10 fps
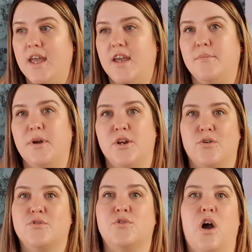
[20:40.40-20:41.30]
um, and
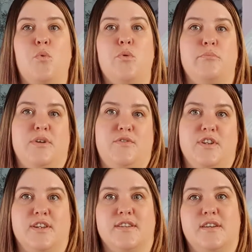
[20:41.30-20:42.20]
also I won't be
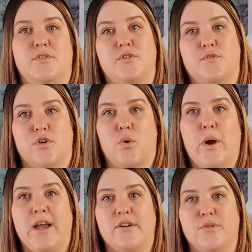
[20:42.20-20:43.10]
feeding David for a
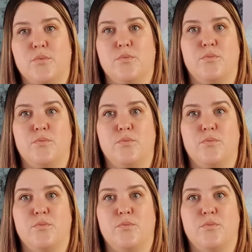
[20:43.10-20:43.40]
while